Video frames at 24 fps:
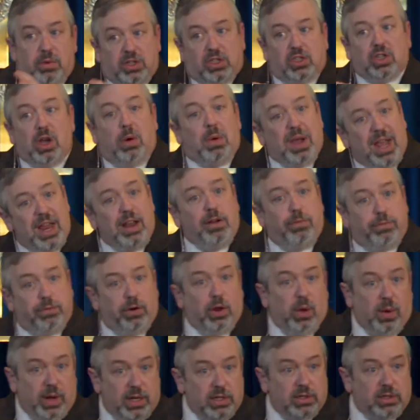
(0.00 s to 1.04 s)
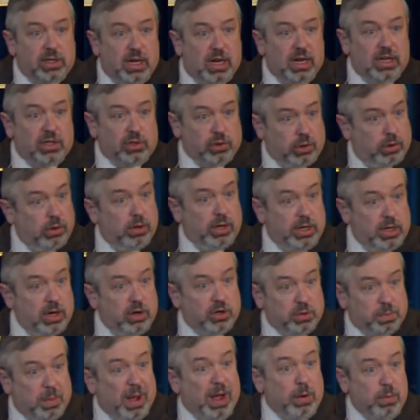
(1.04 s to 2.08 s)
was so influenced in its early
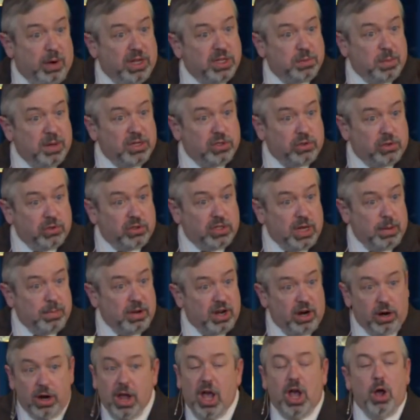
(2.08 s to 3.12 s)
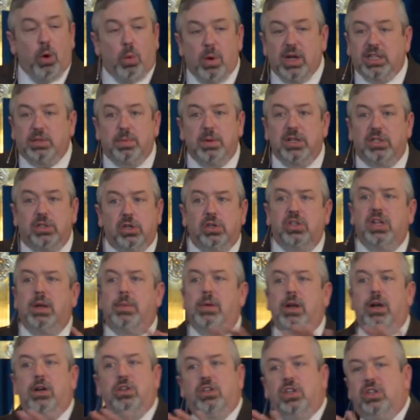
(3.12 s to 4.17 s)
years by Westminster Seminary. Westminster
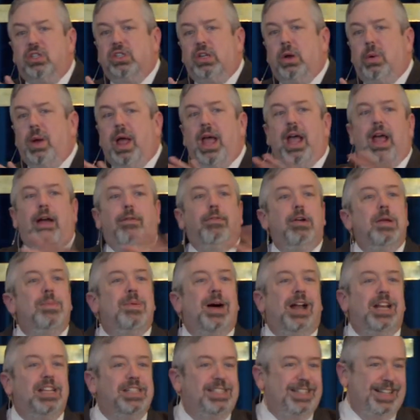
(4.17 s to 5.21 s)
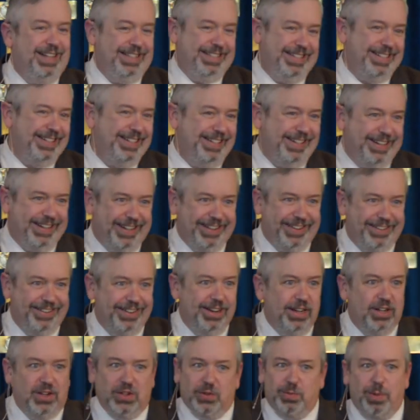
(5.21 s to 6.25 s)
Seminary, just so everybody's clear here,
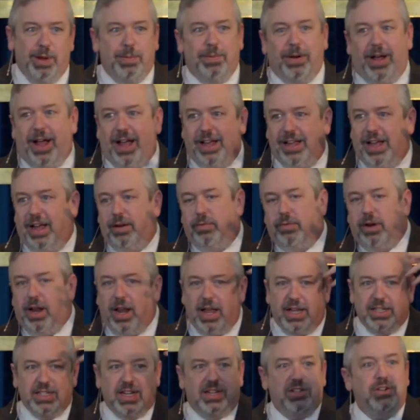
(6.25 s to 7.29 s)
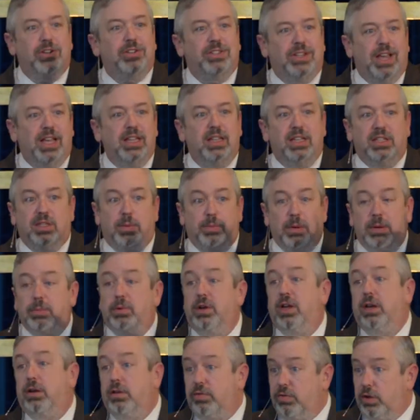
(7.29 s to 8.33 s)
because people, I realize I should say this and people
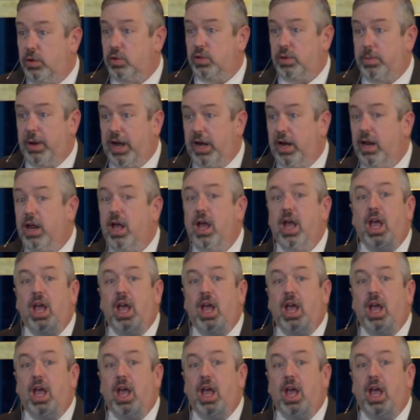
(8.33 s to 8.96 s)
get confused about it,